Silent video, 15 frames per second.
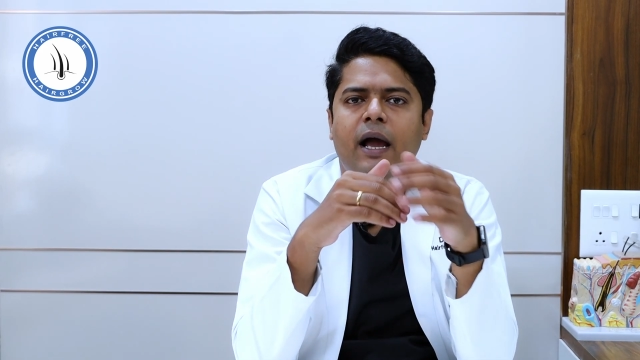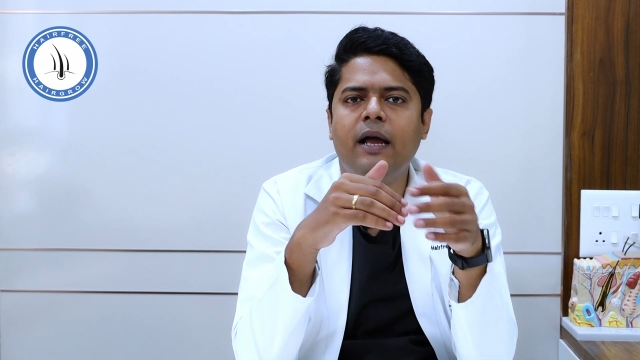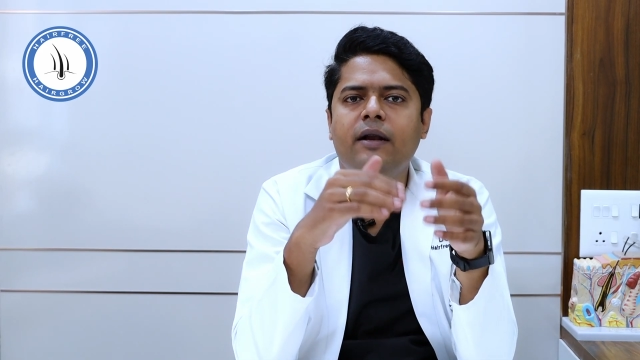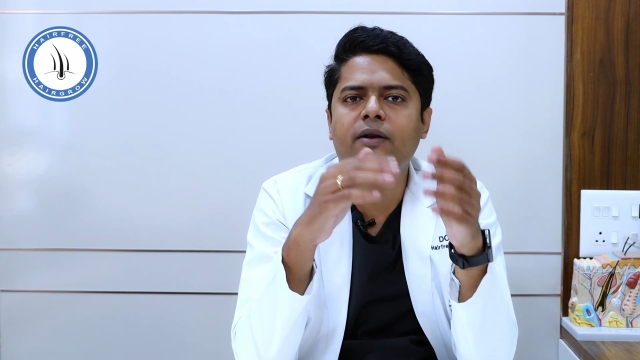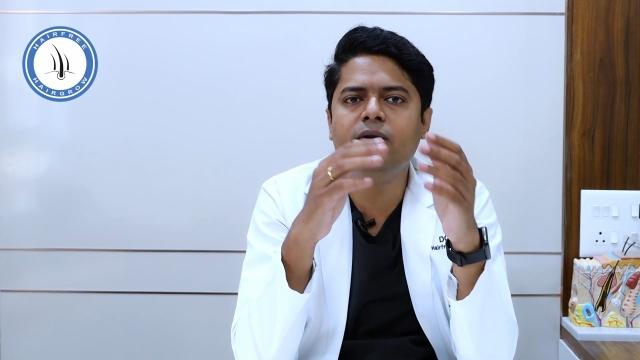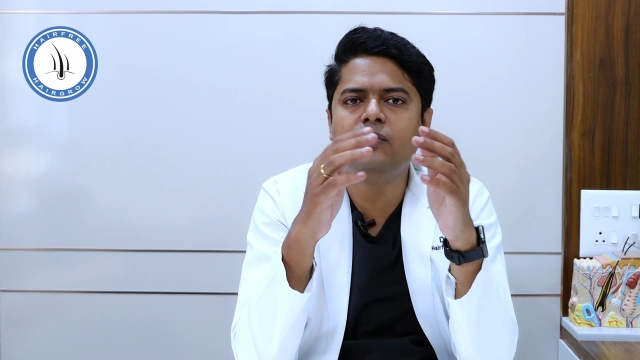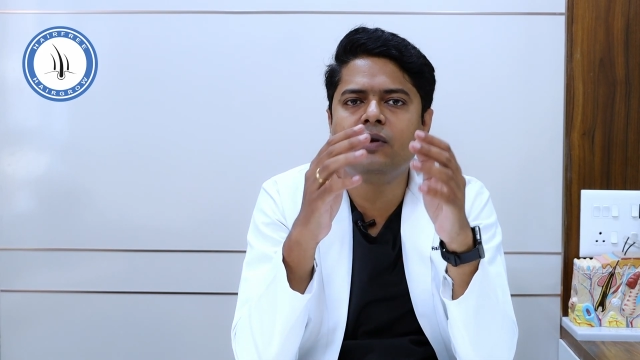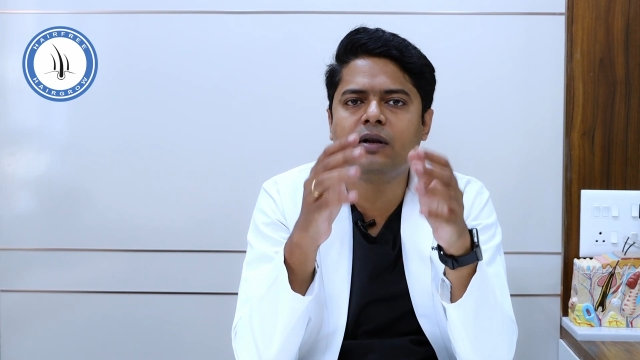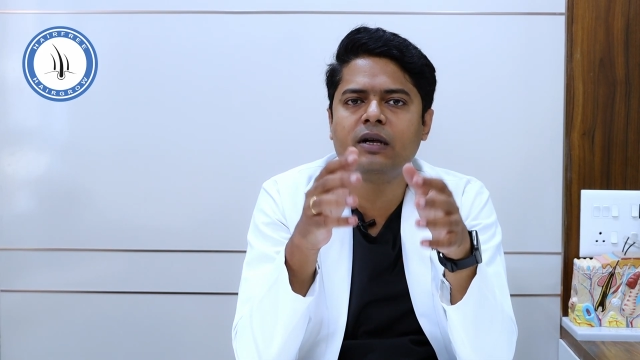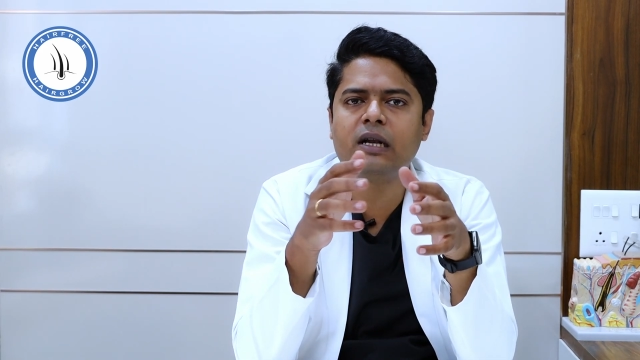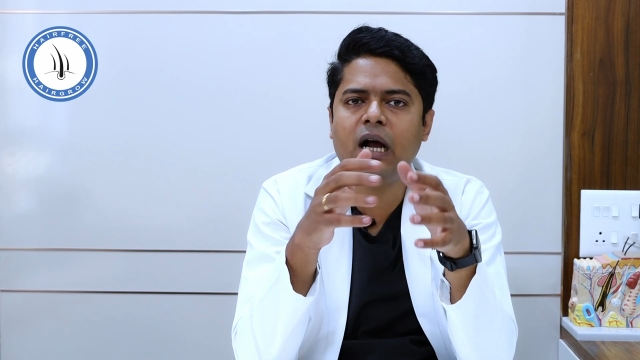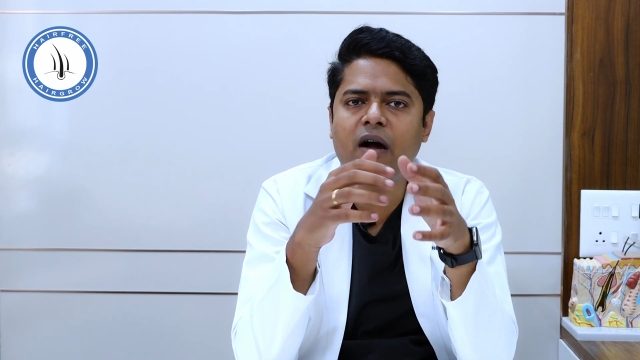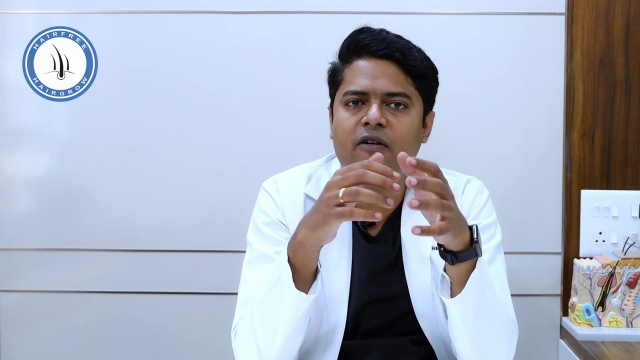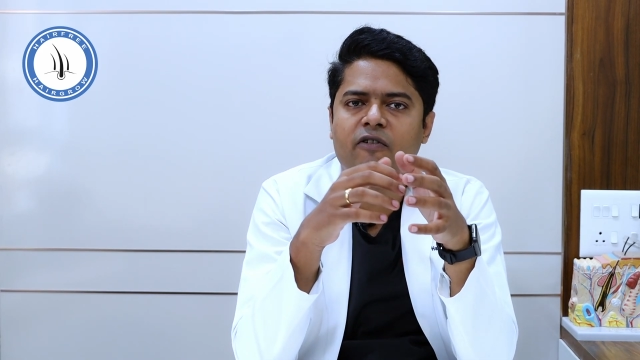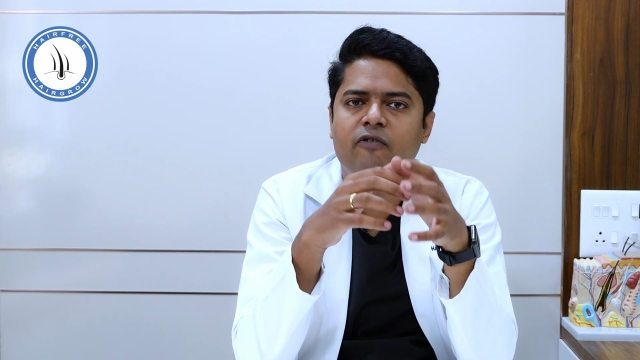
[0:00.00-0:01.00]
and your
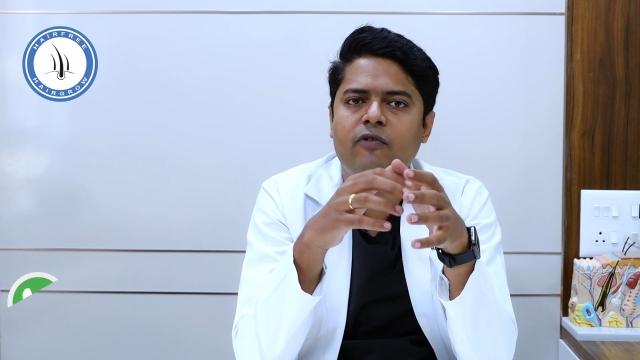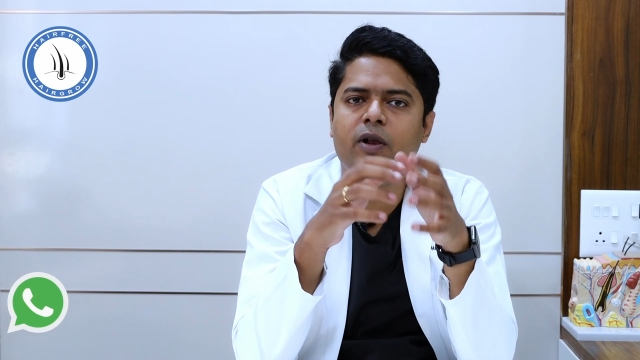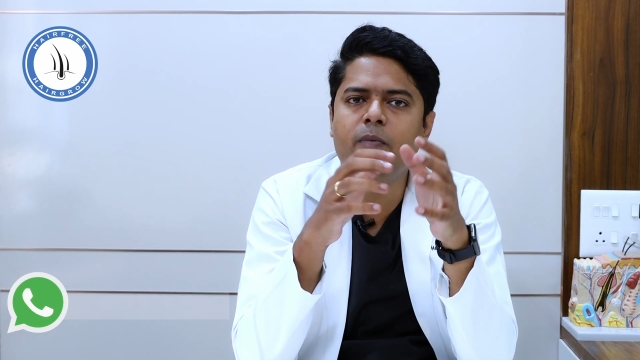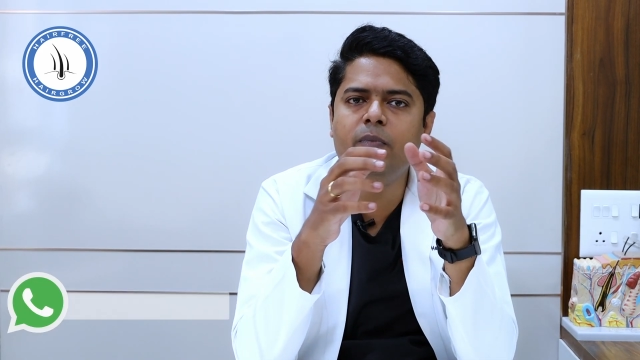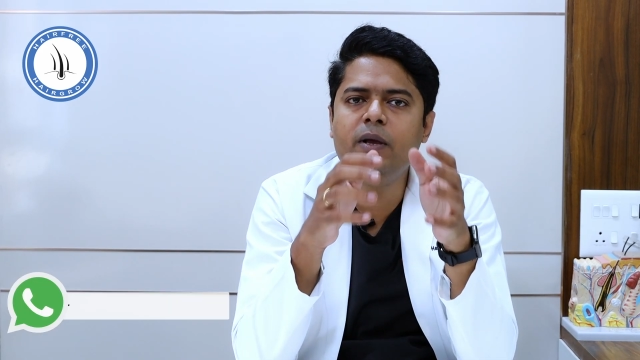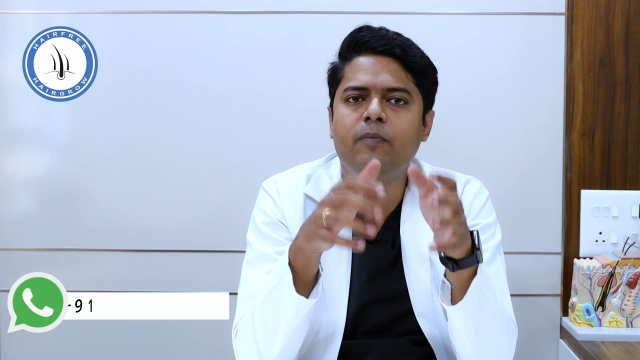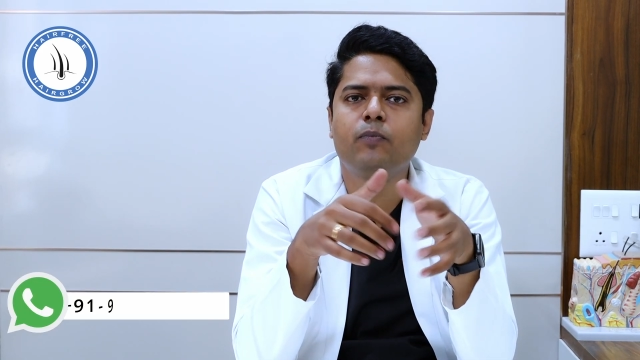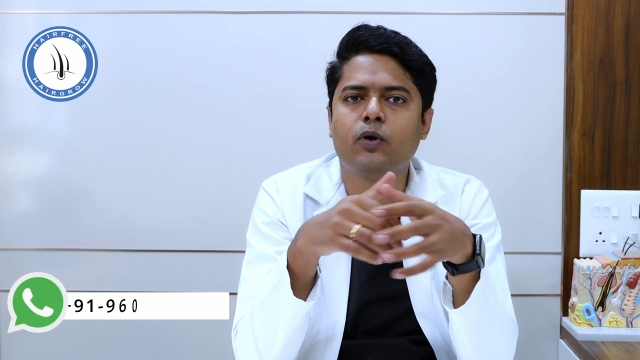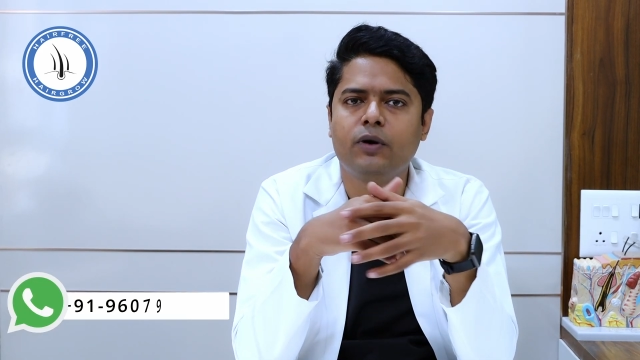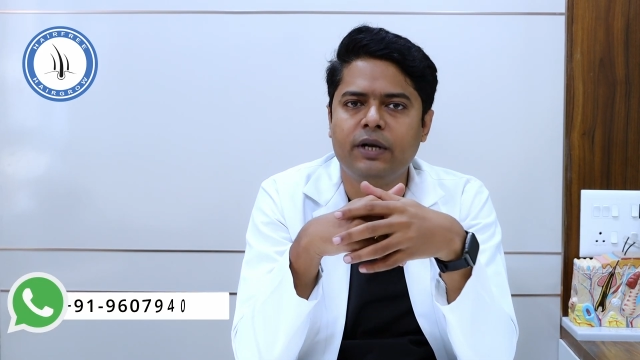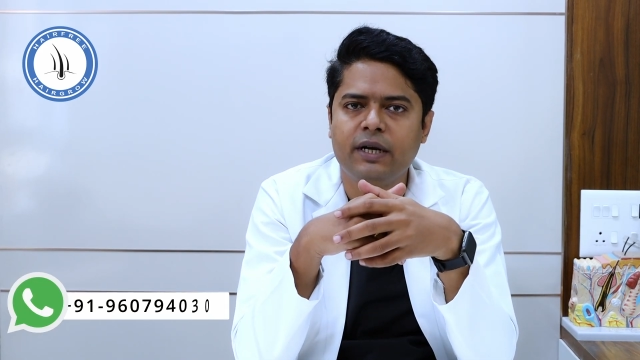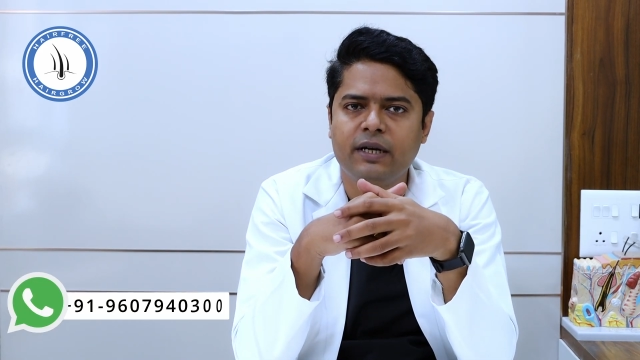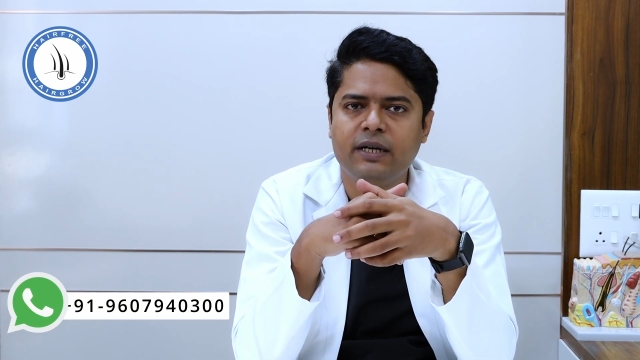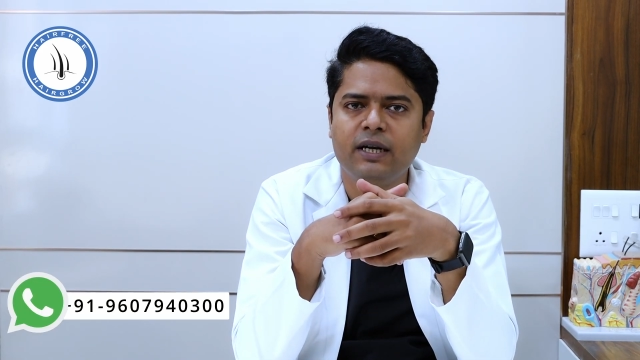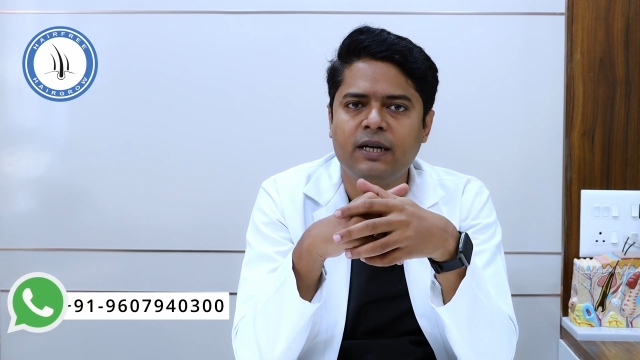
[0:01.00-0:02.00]
graft will be
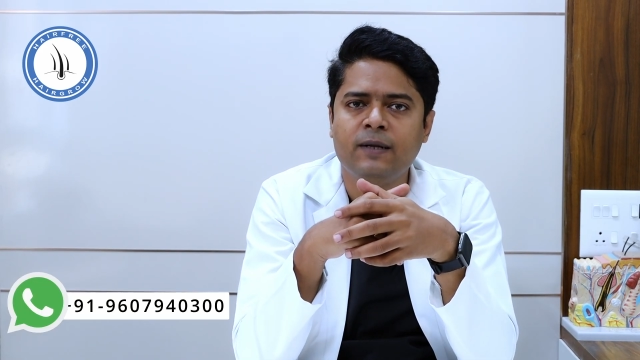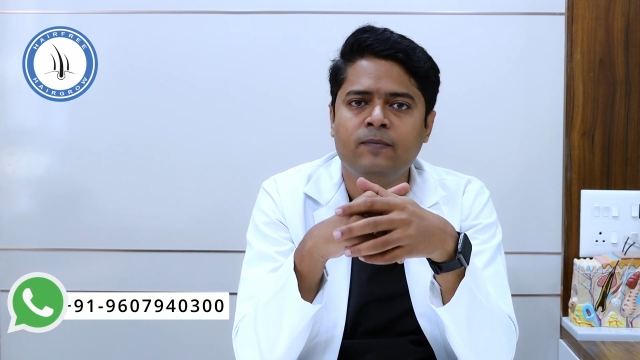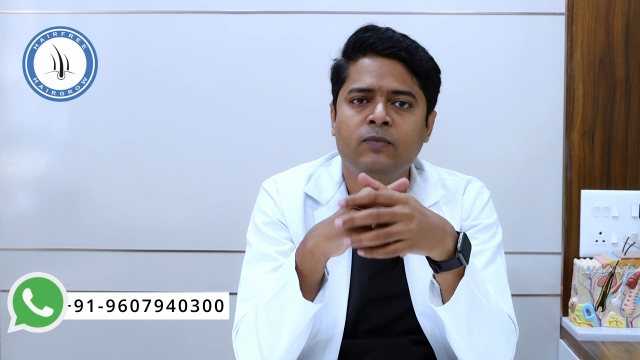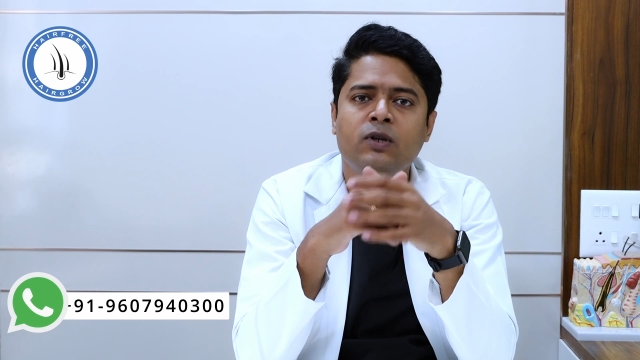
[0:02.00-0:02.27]
protected.